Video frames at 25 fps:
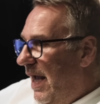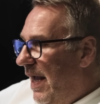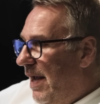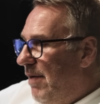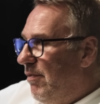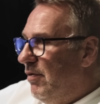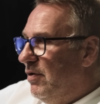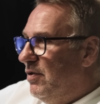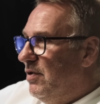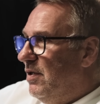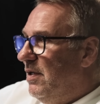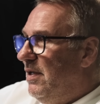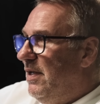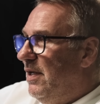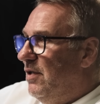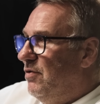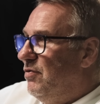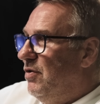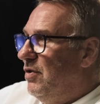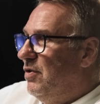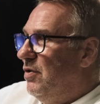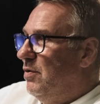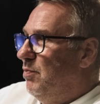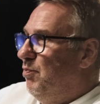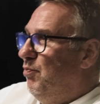He would
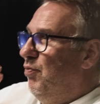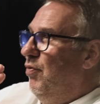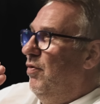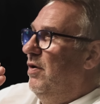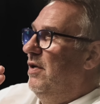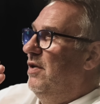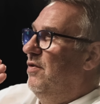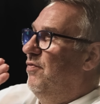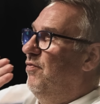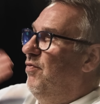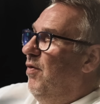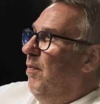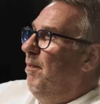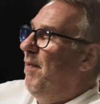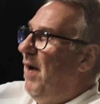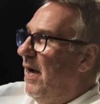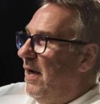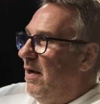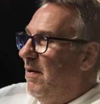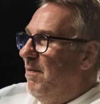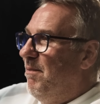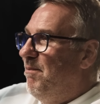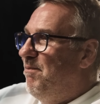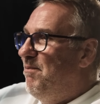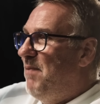literally just pull his foot
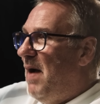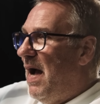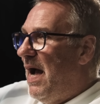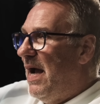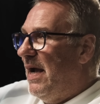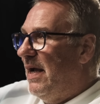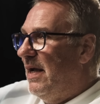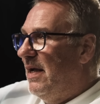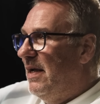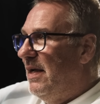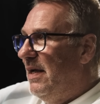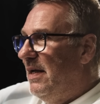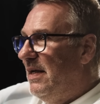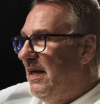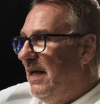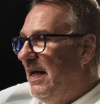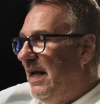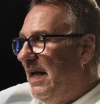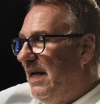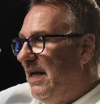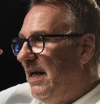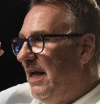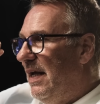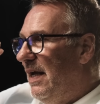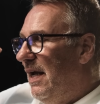back and bang, he'd
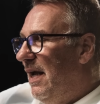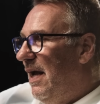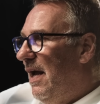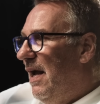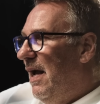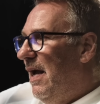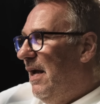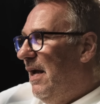hit it.